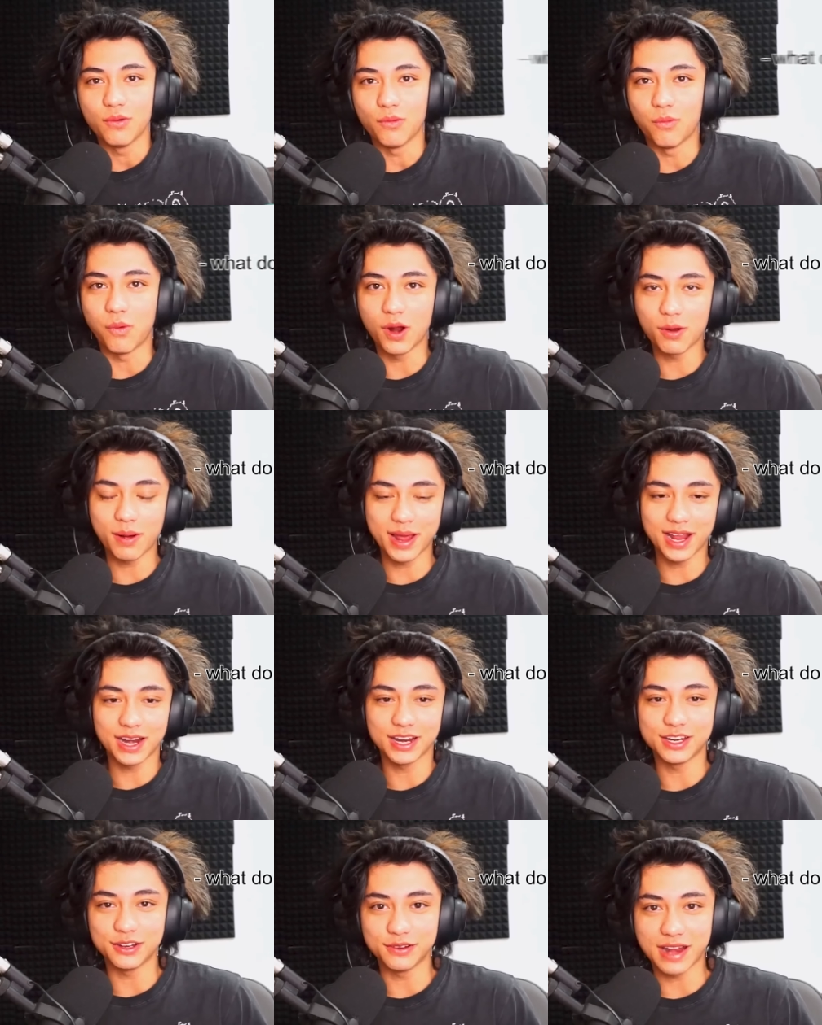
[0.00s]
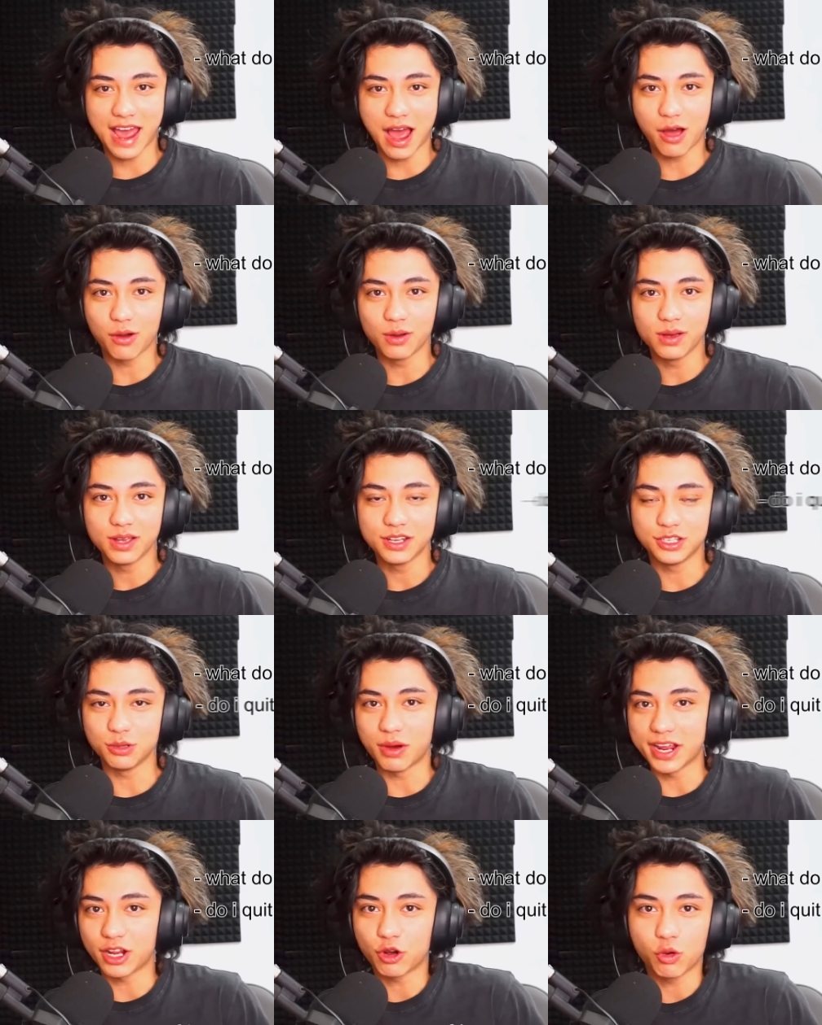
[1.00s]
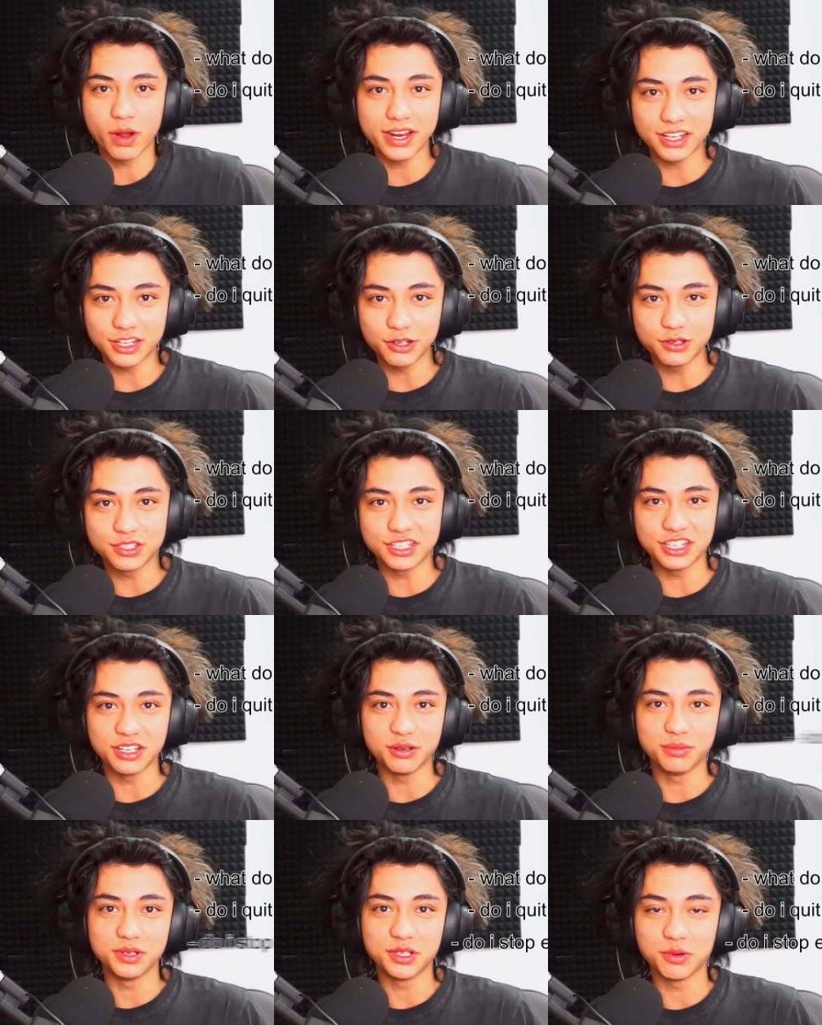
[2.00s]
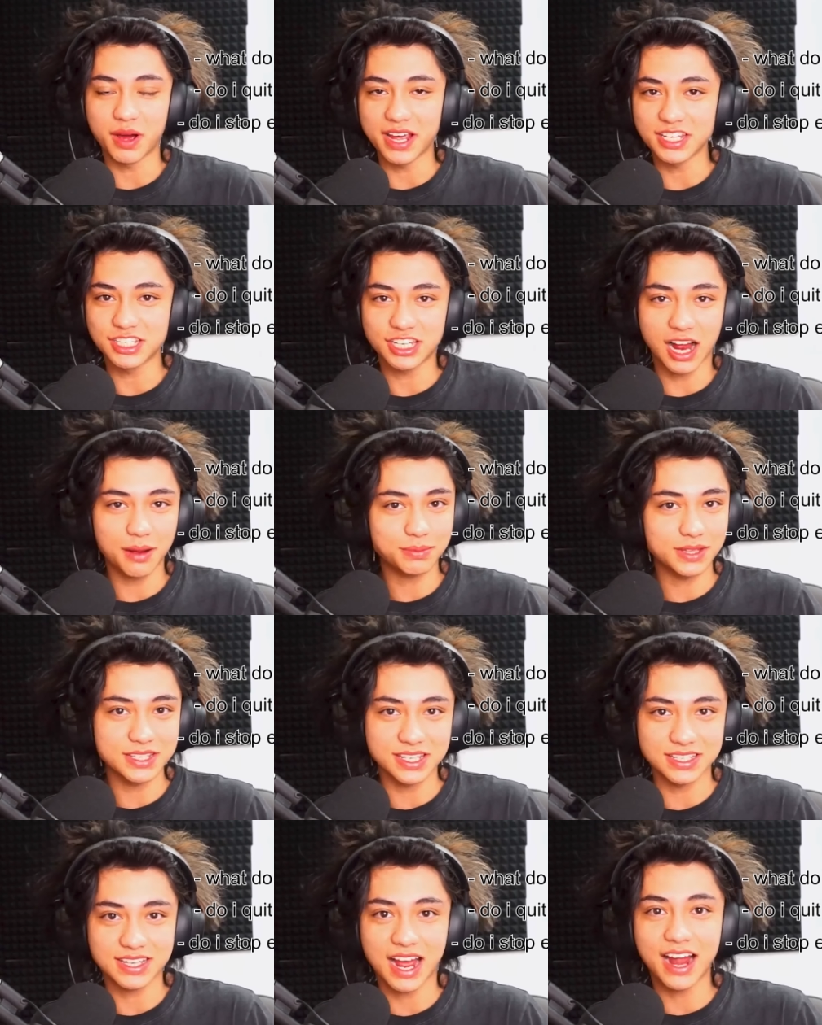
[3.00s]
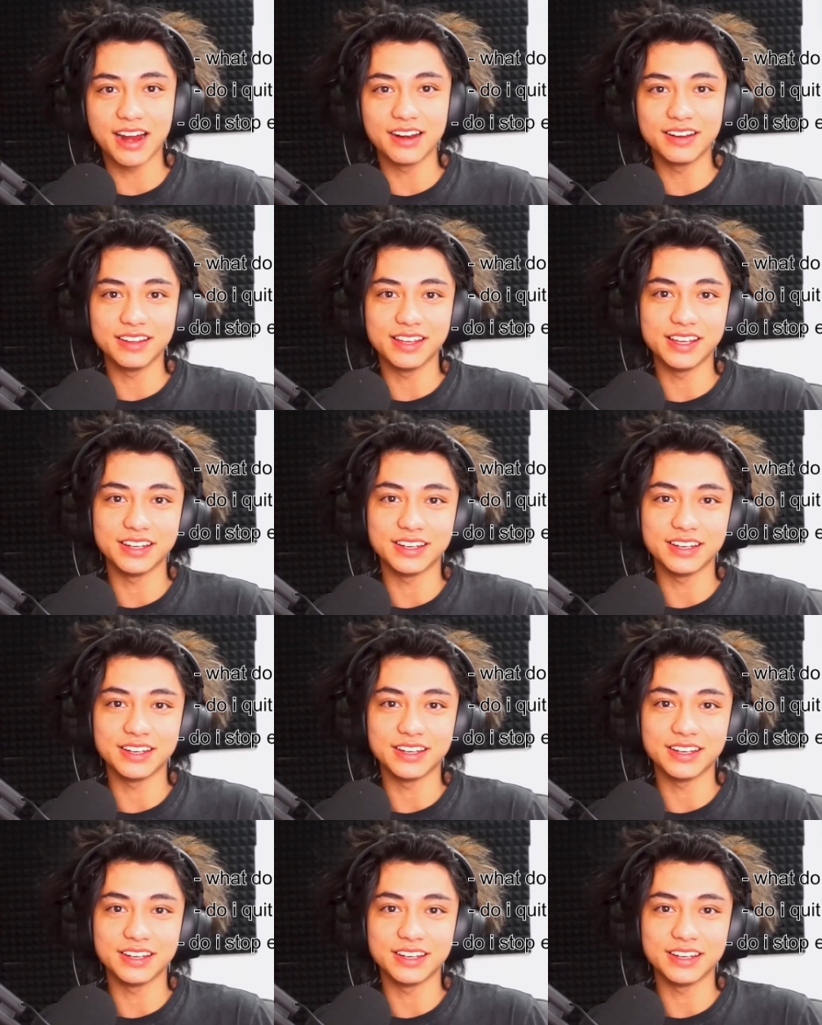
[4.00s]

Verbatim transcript: what am I going to do now? Do I quit YouTube? Do I stop this entirely?